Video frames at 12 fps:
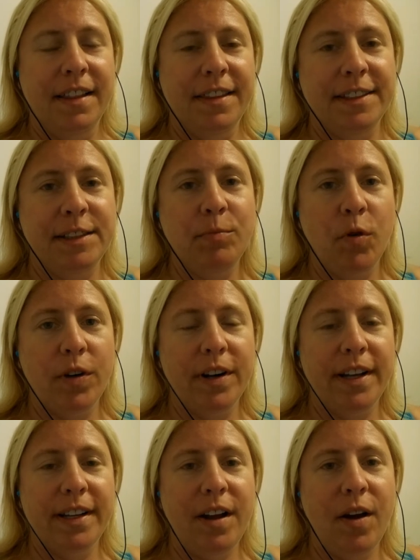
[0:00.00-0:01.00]
This
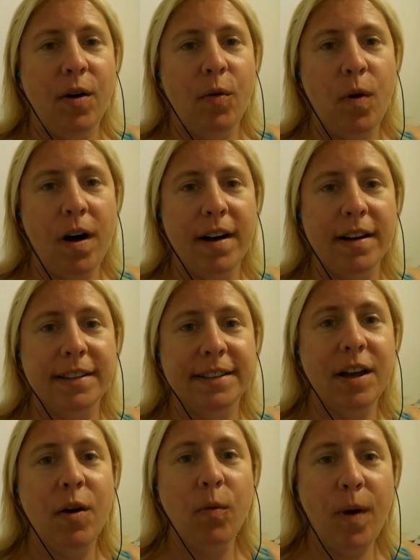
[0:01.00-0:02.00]
morning
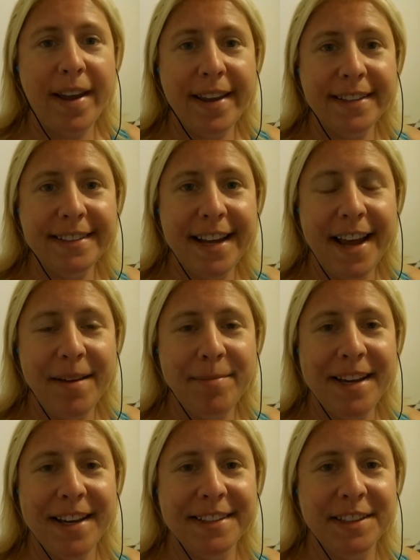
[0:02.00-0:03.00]
was weigh-in day
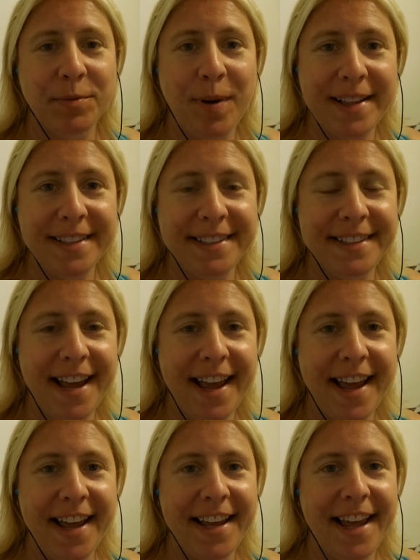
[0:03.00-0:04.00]
because it's
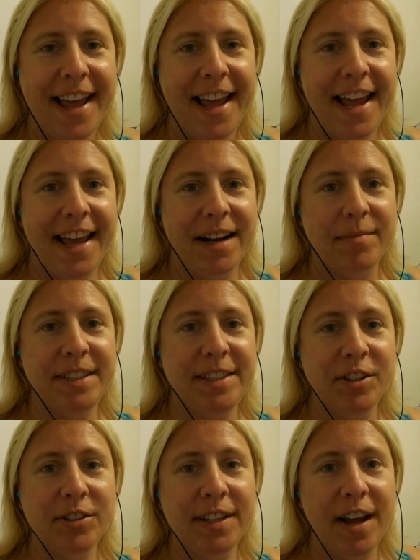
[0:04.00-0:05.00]
Wednesday and I'm
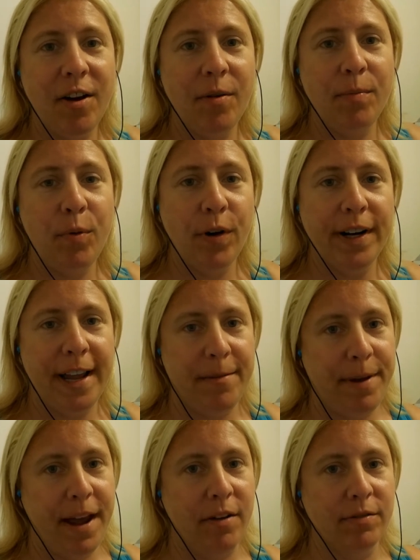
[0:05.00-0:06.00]
still down zero point
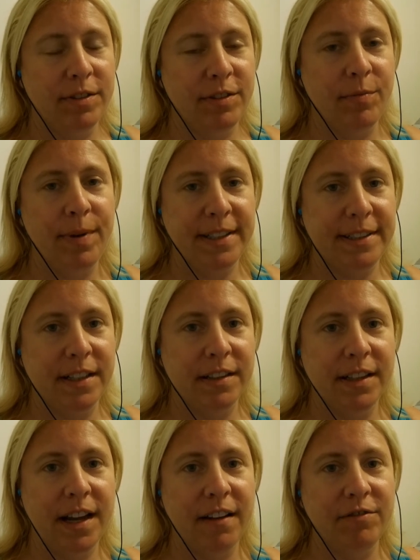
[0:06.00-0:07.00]
eight pounds. So
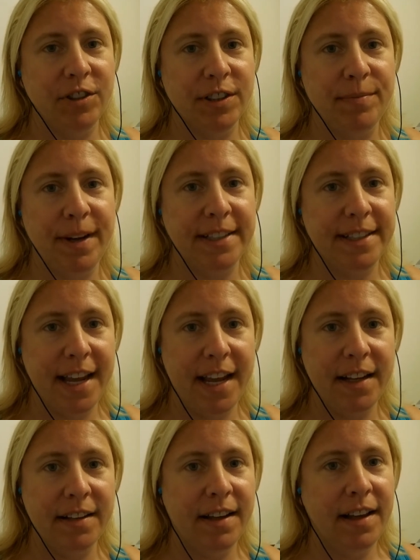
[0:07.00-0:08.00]
basically I've just
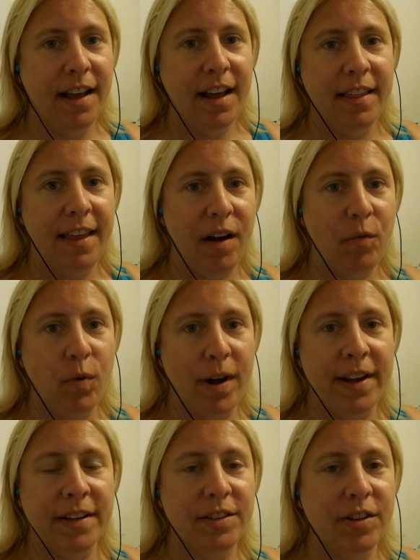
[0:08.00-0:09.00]
maintained that
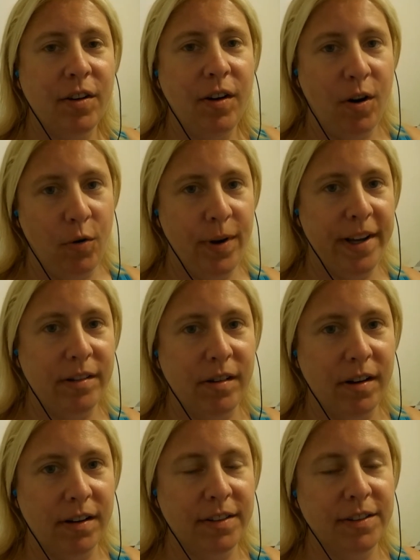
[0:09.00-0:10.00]
weight all week
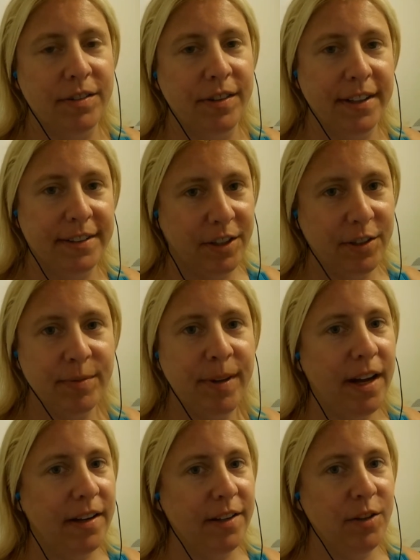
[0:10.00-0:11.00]
long. So that tells
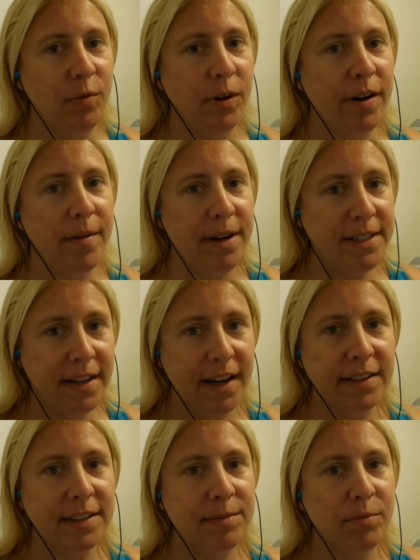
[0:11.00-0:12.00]
me I need to work on my
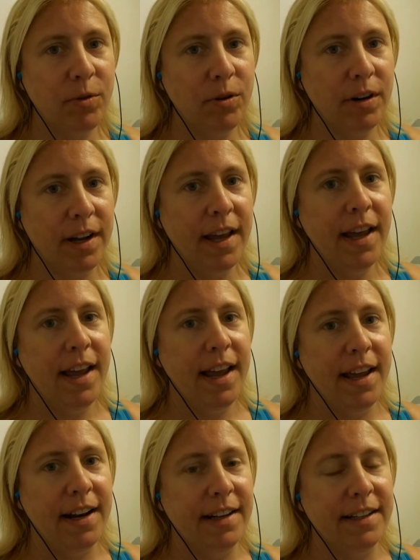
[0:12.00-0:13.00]
diet some more
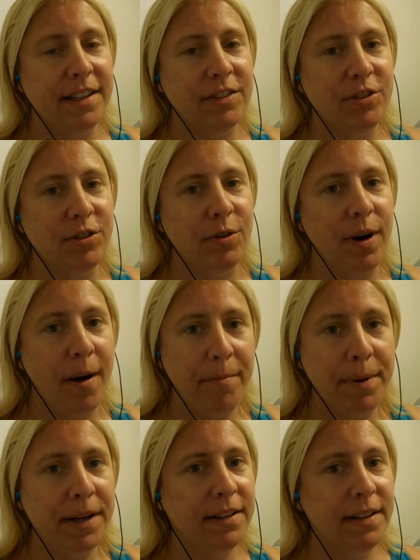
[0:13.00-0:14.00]
and I need to up